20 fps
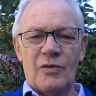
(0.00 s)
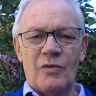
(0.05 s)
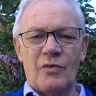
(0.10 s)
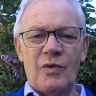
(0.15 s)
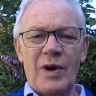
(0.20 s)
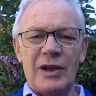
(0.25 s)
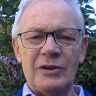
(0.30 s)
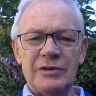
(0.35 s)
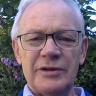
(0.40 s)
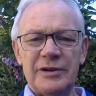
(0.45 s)

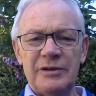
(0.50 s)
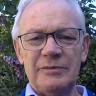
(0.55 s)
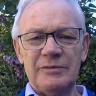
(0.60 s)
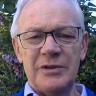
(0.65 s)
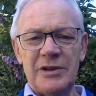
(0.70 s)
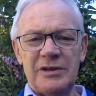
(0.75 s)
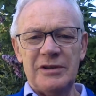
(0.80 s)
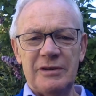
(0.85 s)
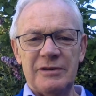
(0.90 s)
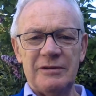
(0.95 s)
Welcome
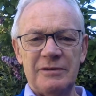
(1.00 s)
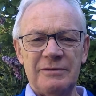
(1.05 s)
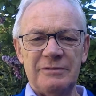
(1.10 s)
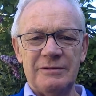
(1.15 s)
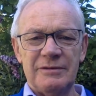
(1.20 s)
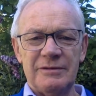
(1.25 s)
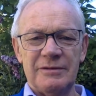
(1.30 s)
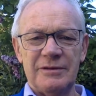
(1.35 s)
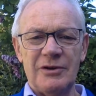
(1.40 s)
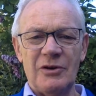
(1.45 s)
to
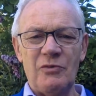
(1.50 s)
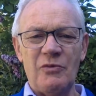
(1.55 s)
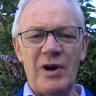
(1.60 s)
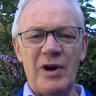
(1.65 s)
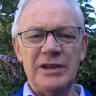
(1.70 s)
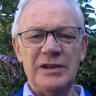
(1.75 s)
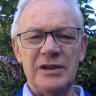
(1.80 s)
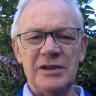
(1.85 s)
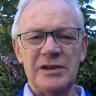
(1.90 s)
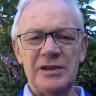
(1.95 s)
the
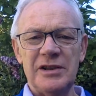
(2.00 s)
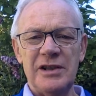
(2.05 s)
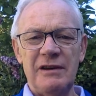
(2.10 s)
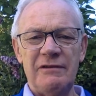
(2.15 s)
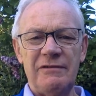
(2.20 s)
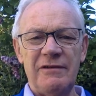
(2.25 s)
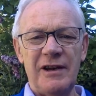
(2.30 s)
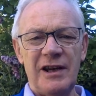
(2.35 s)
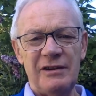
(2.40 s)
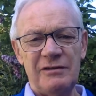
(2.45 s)
Wednesday
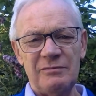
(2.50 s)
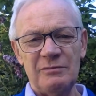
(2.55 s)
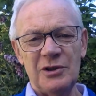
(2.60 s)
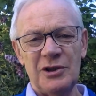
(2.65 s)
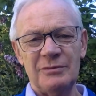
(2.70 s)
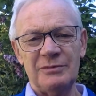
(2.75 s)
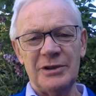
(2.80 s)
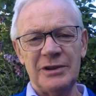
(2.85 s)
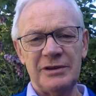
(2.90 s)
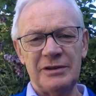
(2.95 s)
Faith
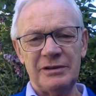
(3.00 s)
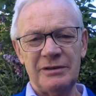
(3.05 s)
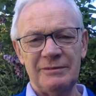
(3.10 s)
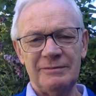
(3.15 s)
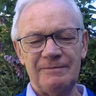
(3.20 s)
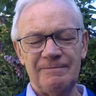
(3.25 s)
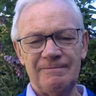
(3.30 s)
Moment.